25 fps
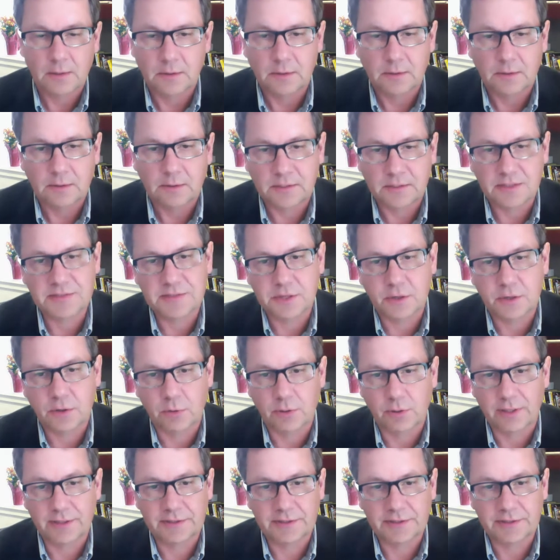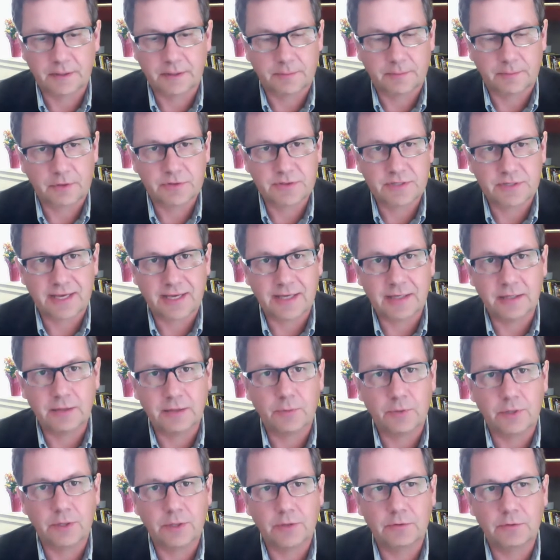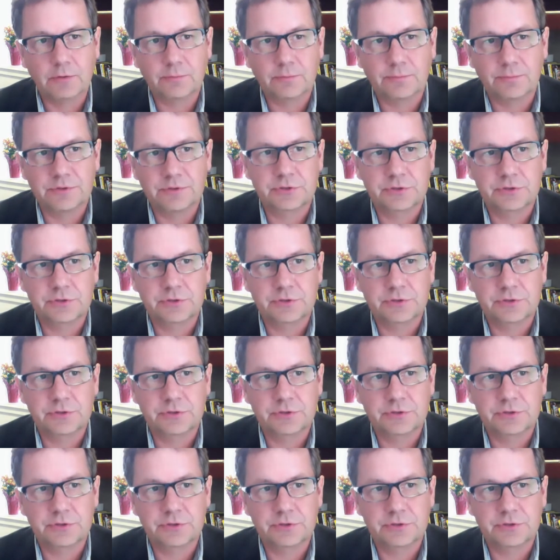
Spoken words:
That's the whole idea, because anyone who